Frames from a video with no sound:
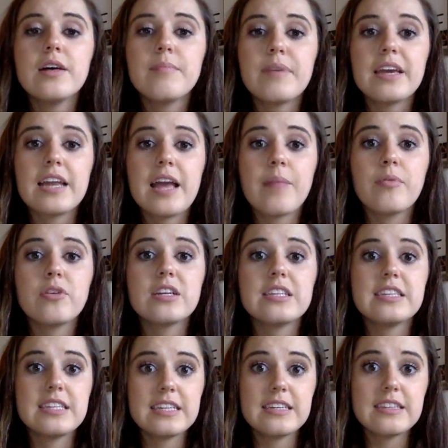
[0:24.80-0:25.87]
being able to
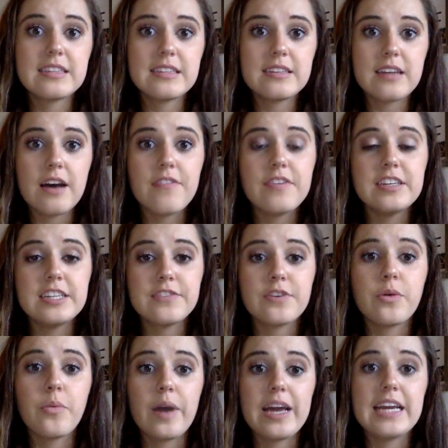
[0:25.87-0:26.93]
see stuff in
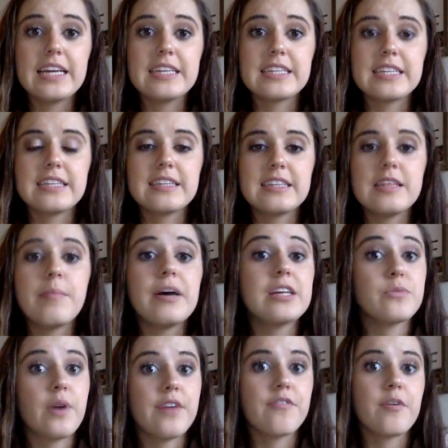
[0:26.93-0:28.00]
different ways is the
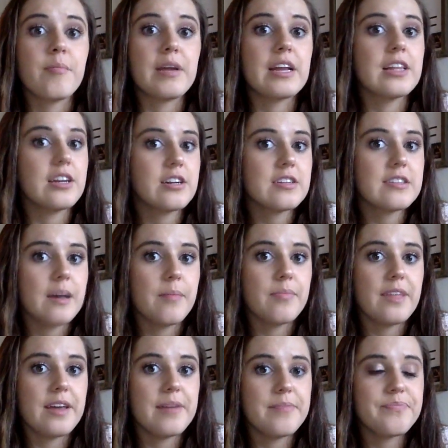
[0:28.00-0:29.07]
best way for me to learn
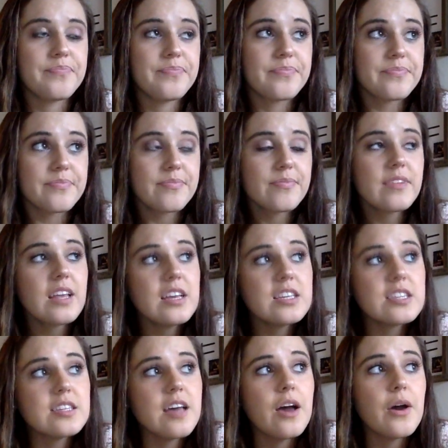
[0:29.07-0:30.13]
something.
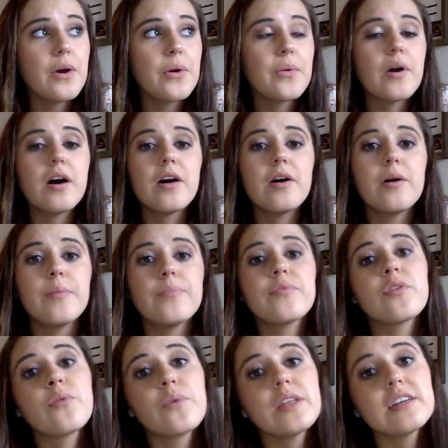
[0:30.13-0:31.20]
So
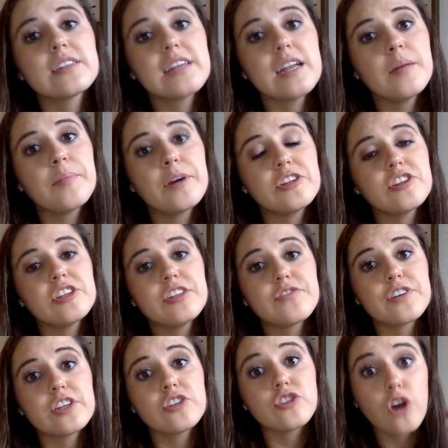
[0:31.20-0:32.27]
we looked at a bunch of
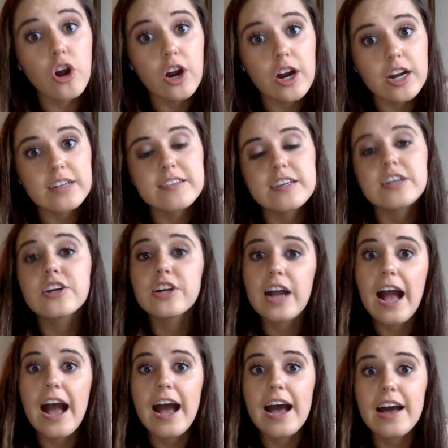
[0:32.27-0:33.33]
different charts and
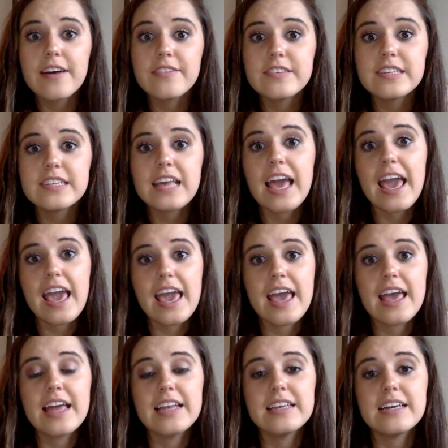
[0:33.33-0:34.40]
graphs,
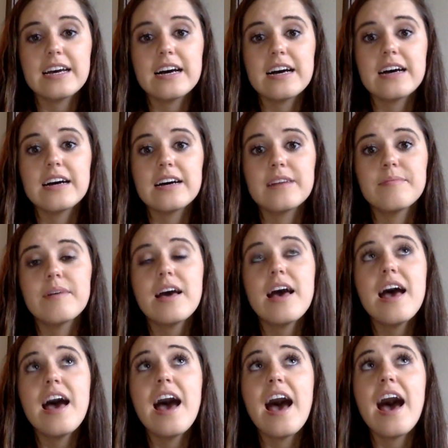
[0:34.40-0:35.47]
and
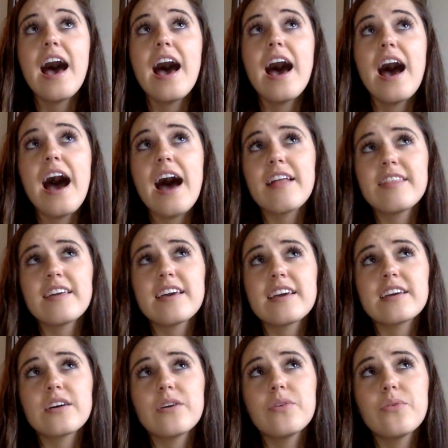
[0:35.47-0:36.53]
I
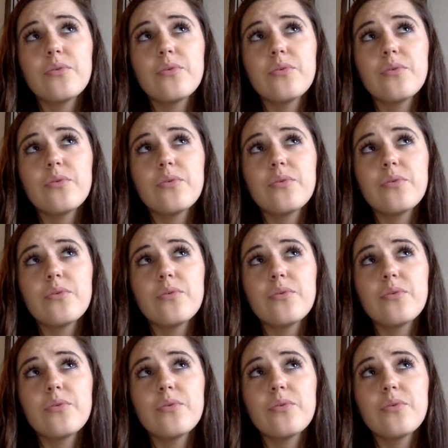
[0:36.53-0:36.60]
think